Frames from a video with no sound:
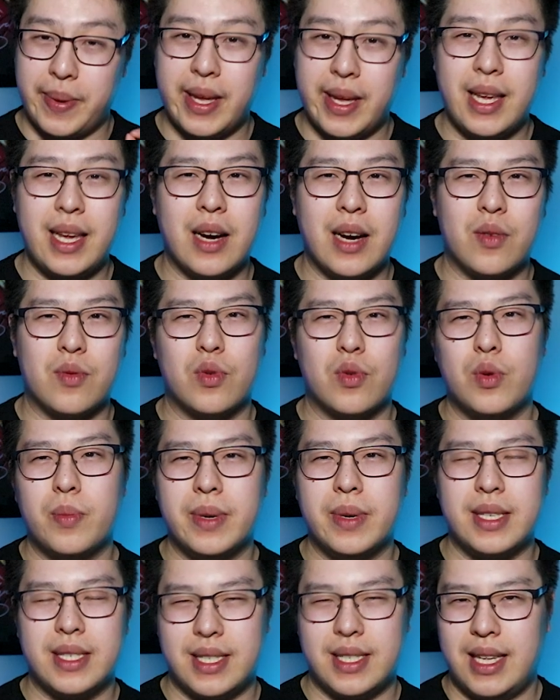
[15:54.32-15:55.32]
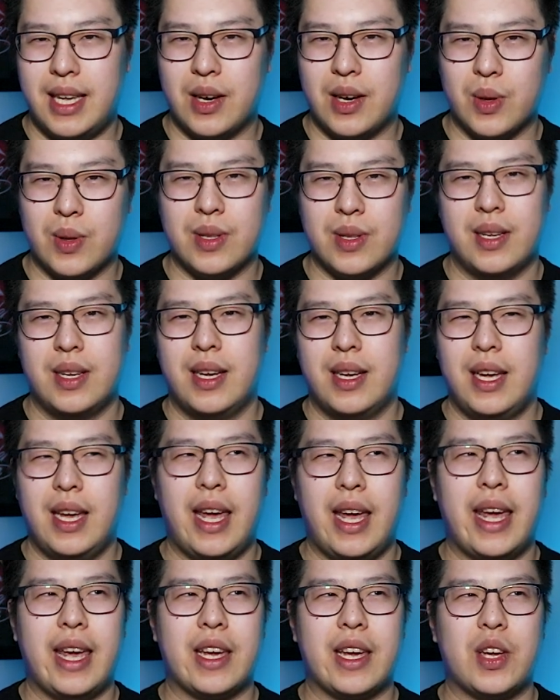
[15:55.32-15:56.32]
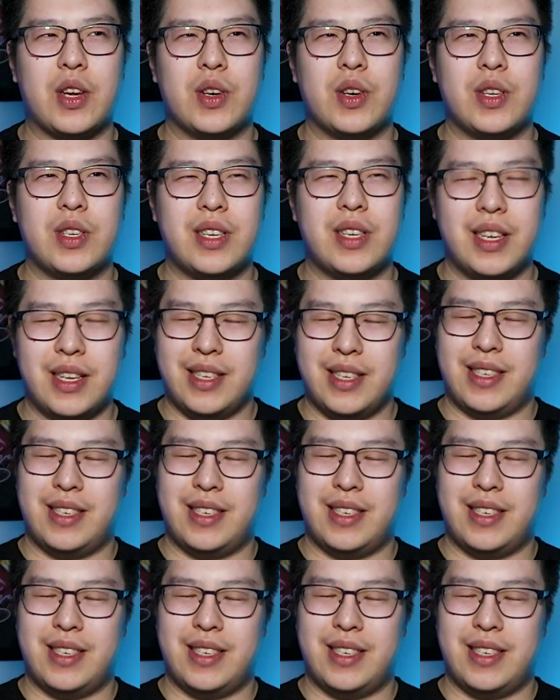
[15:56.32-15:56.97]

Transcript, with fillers: be a rumor still. It could...